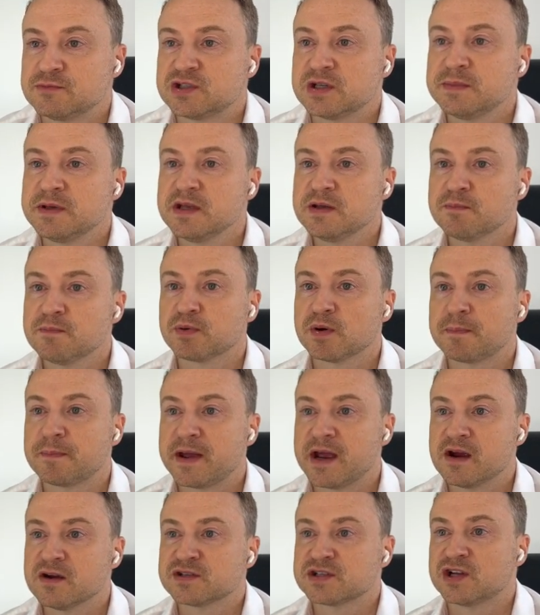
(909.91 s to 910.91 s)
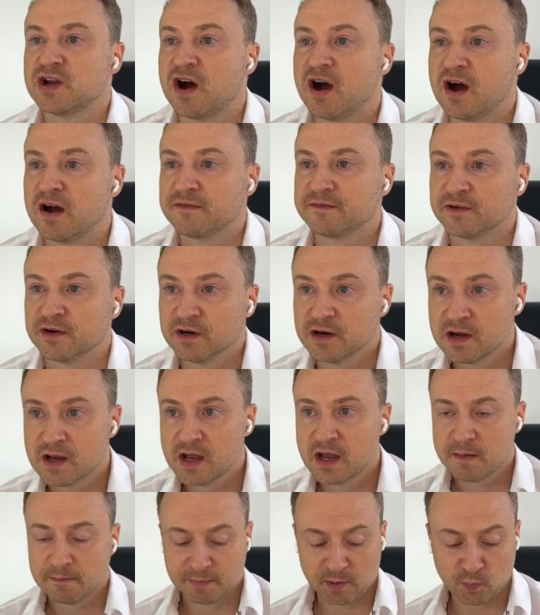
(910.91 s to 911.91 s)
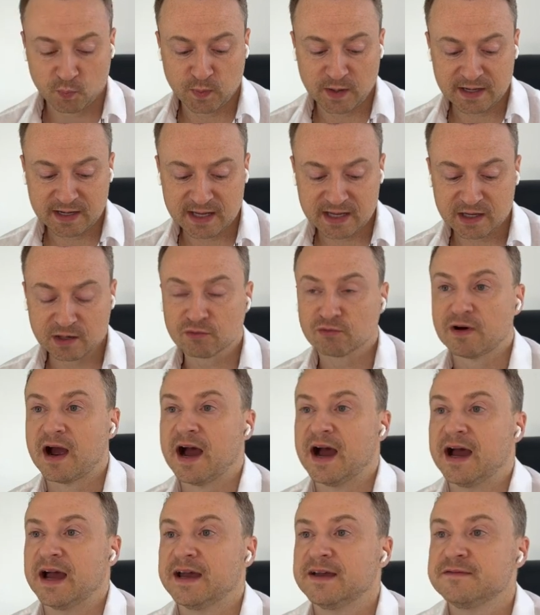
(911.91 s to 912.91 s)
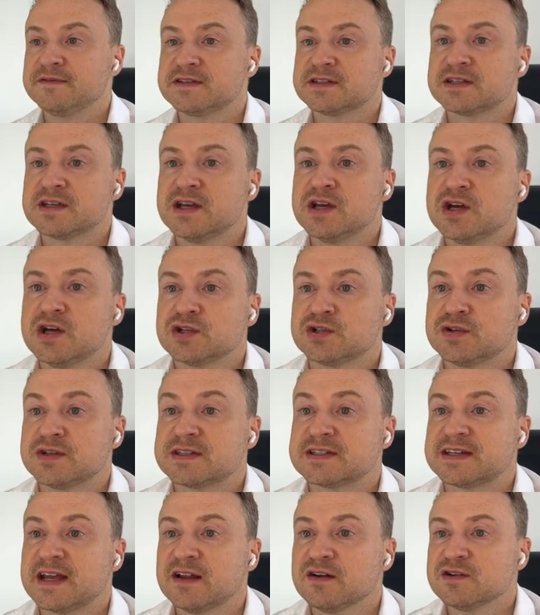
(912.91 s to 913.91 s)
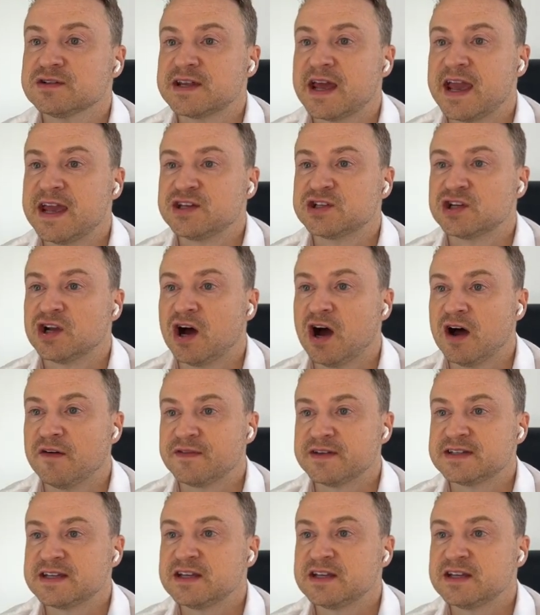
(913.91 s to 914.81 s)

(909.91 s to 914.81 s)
Jimmy prepares an offer, but when he arrives to the seller's agent office,